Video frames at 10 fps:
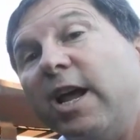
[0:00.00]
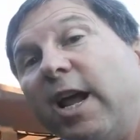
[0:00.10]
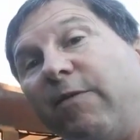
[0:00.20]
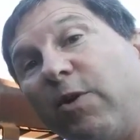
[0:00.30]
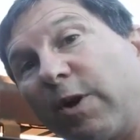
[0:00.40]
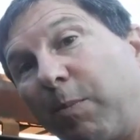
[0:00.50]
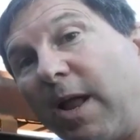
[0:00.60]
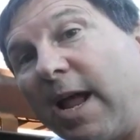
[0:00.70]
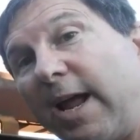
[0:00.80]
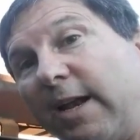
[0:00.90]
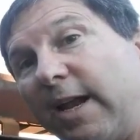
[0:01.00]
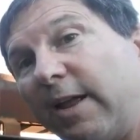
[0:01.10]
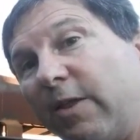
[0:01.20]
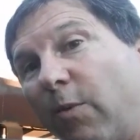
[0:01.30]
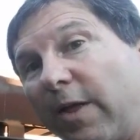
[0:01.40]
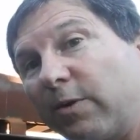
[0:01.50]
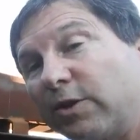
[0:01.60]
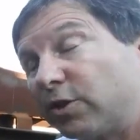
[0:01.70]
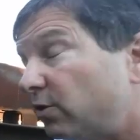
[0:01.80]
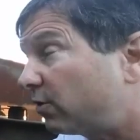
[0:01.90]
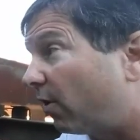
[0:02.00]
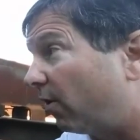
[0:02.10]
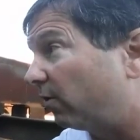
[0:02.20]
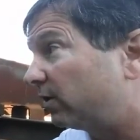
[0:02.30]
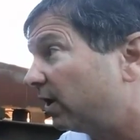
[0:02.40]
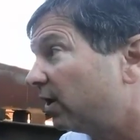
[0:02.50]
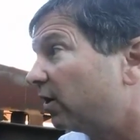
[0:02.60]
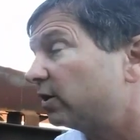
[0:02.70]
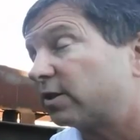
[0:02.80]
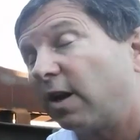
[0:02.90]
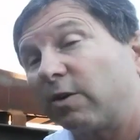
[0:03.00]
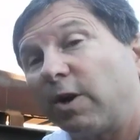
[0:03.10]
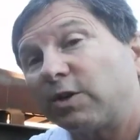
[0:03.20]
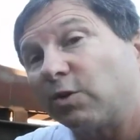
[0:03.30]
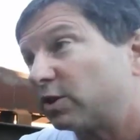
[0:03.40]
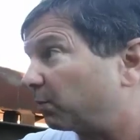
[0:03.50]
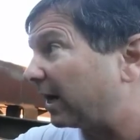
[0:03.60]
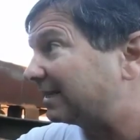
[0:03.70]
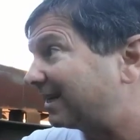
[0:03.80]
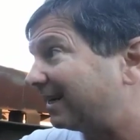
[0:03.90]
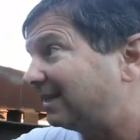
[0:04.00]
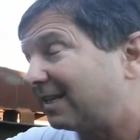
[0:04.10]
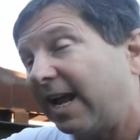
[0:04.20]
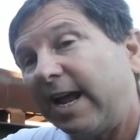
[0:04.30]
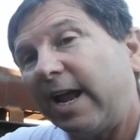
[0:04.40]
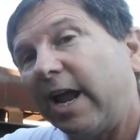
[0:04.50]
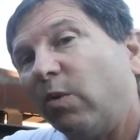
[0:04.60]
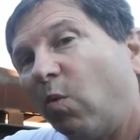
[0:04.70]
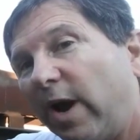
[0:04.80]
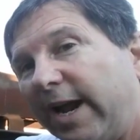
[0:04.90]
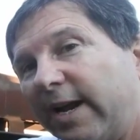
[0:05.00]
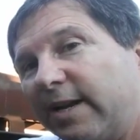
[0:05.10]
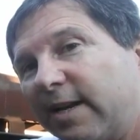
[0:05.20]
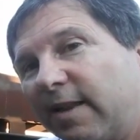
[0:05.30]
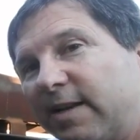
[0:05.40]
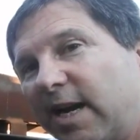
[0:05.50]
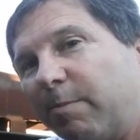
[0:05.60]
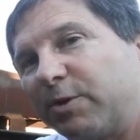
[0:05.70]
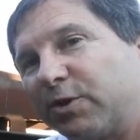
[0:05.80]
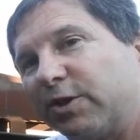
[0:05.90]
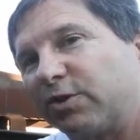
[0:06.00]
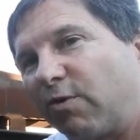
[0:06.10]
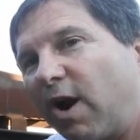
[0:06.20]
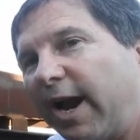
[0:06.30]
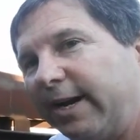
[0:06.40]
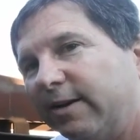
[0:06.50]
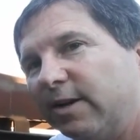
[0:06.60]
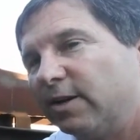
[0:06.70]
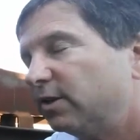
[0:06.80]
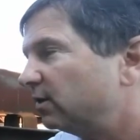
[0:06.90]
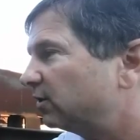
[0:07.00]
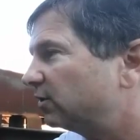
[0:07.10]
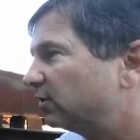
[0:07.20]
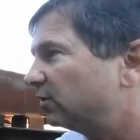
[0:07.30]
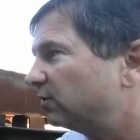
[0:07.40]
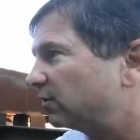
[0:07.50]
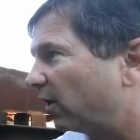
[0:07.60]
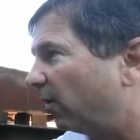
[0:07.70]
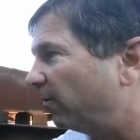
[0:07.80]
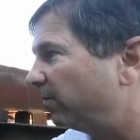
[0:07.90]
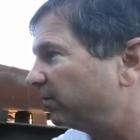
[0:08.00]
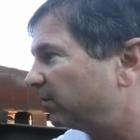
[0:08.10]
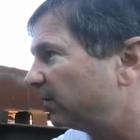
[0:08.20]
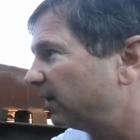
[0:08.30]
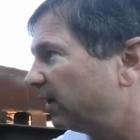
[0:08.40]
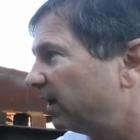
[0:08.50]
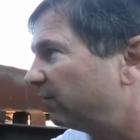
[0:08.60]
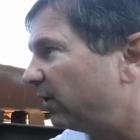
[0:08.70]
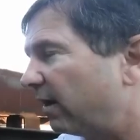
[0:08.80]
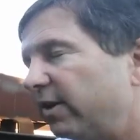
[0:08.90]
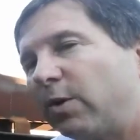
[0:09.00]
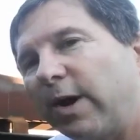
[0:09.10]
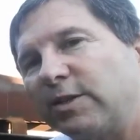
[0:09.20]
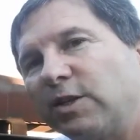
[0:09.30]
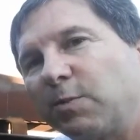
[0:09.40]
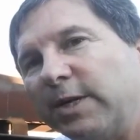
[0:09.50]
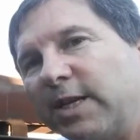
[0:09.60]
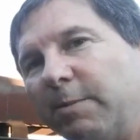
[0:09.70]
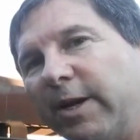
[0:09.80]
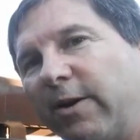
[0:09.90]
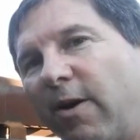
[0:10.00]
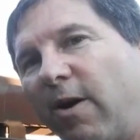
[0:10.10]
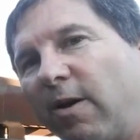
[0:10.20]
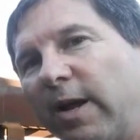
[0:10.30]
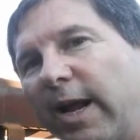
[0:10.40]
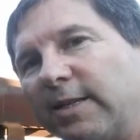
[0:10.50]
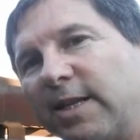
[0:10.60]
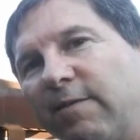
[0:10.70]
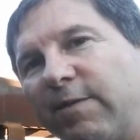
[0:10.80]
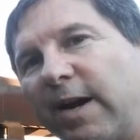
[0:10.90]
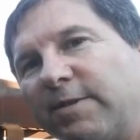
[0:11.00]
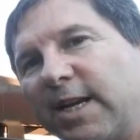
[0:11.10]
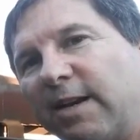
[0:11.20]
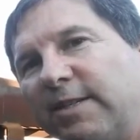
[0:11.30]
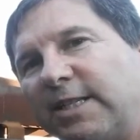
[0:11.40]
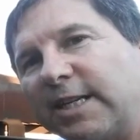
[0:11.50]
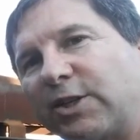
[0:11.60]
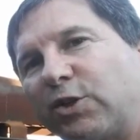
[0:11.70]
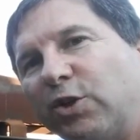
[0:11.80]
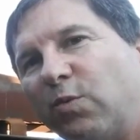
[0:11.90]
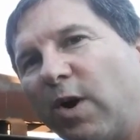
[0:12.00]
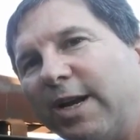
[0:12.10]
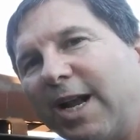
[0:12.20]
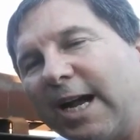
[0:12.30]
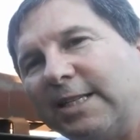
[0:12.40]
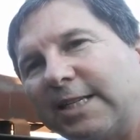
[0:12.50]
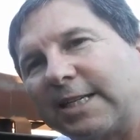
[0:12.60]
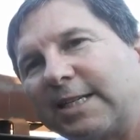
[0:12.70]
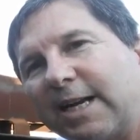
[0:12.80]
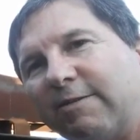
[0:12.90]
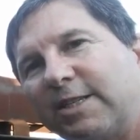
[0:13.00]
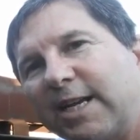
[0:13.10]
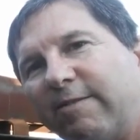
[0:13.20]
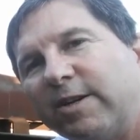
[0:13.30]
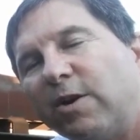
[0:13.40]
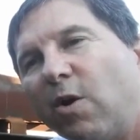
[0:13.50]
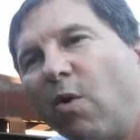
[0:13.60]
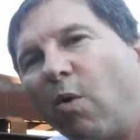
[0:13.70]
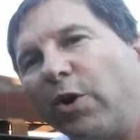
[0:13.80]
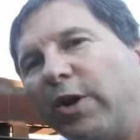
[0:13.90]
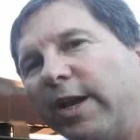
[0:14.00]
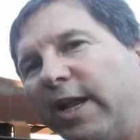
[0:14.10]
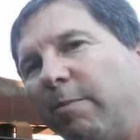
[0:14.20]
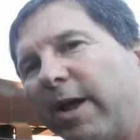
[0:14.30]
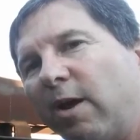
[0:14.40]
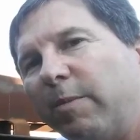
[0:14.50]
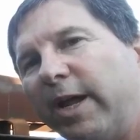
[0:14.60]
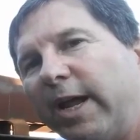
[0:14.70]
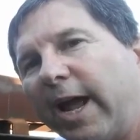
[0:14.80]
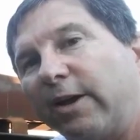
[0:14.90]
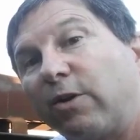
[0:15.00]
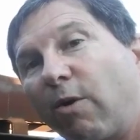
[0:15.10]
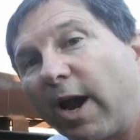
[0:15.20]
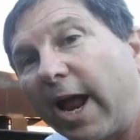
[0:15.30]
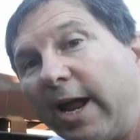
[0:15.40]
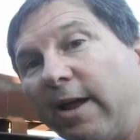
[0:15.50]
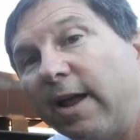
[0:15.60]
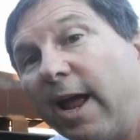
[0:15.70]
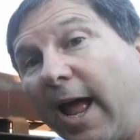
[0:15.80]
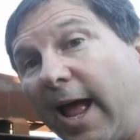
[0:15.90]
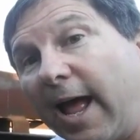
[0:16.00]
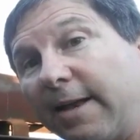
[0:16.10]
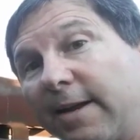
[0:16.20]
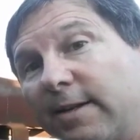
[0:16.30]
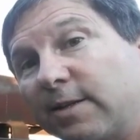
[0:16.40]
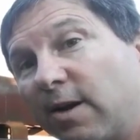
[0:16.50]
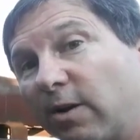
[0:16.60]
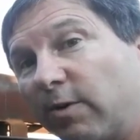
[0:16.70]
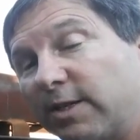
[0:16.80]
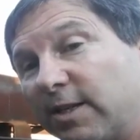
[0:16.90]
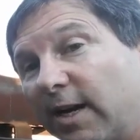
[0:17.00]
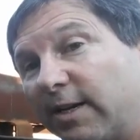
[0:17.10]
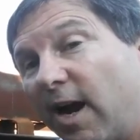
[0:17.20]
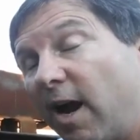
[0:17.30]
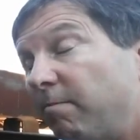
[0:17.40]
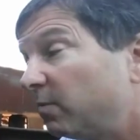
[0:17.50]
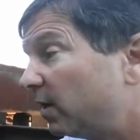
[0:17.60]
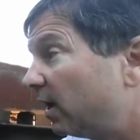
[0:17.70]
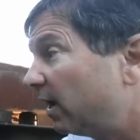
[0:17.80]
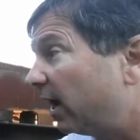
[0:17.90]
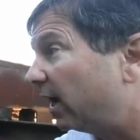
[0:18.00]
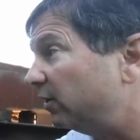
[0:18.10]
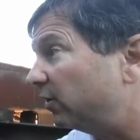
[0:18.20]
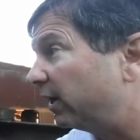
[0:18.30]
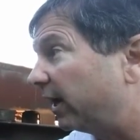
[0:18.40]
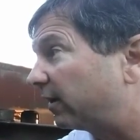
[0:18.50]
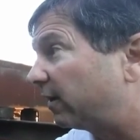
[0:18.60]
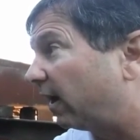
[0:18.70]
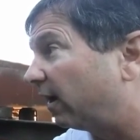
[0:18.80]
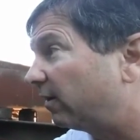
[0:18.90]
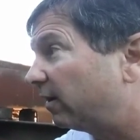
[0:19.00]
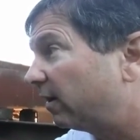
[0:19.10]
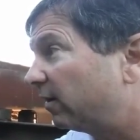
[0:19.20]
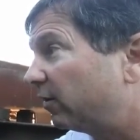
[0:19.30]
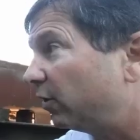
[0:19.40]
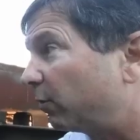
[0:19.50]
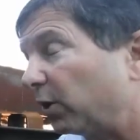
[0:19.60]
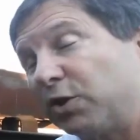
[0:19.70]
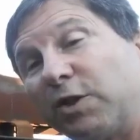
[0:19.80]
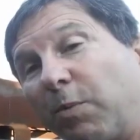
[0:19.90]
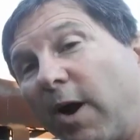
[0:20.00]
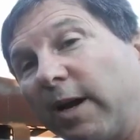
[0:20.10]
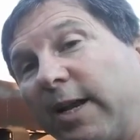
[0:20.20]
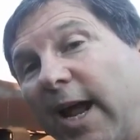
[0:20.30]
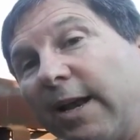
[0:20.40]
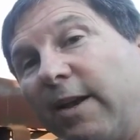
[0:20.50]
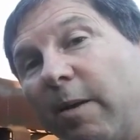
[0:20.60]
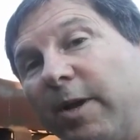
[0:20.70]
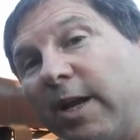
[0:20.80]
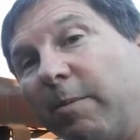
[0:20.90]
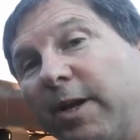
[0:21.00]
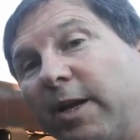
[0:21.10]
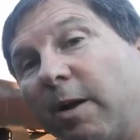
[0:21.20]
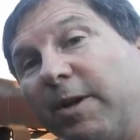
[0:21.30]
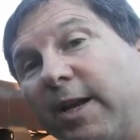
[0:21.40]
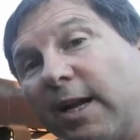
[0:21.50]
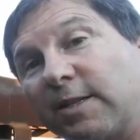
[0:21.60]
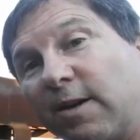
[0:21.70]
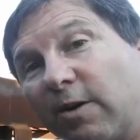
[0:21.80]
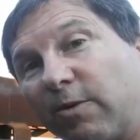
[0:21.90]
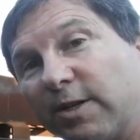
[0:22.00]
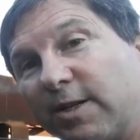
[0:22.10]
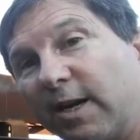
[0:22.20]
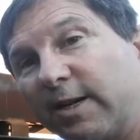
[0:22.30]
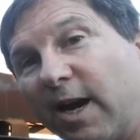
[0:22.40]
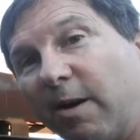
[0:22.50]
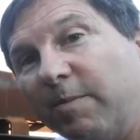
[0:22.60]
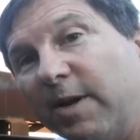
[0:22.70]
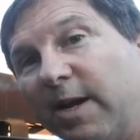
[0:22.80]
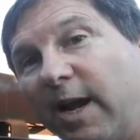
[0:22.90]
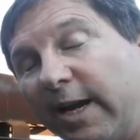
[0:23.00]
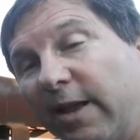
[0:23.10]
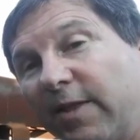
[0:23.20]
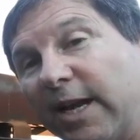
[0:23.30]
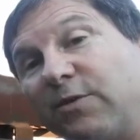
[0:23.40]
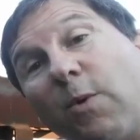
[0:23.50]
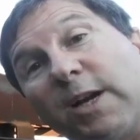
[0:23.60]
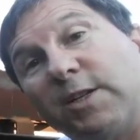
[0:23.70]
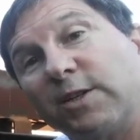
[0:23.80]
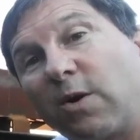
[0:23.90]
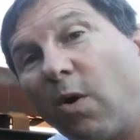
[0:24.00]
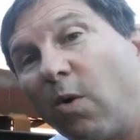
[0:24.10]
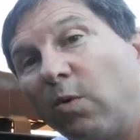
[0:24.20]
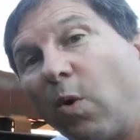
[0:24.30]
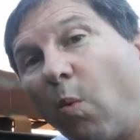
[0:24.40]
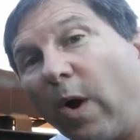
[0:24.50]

If you apply it and the weather is too cold, skunk rust will spray, stick, and stay and wait until the temperature is right. So, if you have any questions, please give me a call at 757-621-9677, or you can email me at craig@skunkrust.com, and you can purchase the product at www.skunkrust.com. Again, thanks for watching this cold